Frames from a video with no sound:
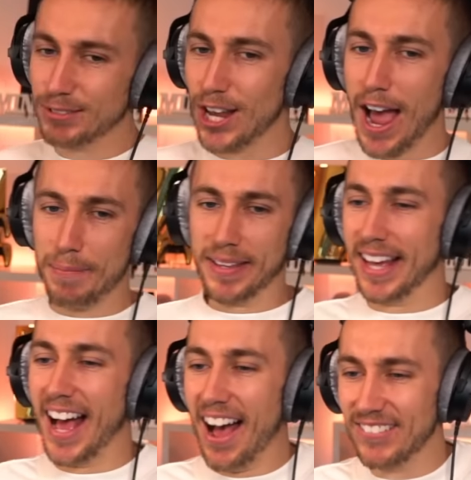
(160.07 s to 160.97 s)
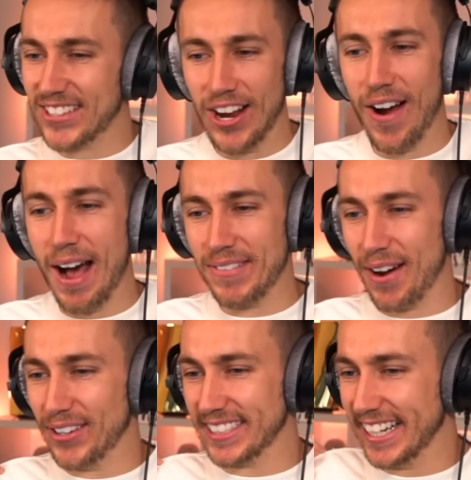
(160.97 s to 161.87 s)
The team with the lowest score at the end of the
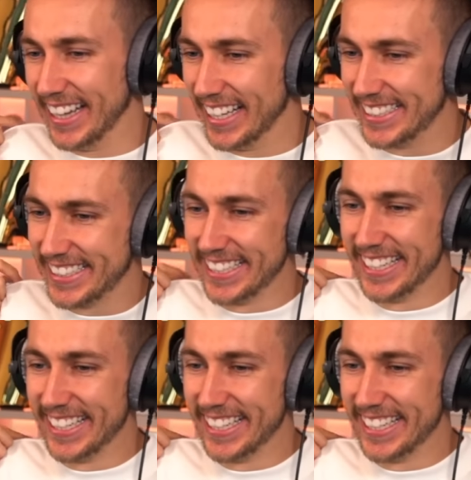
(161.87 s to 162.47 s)
day will be crowned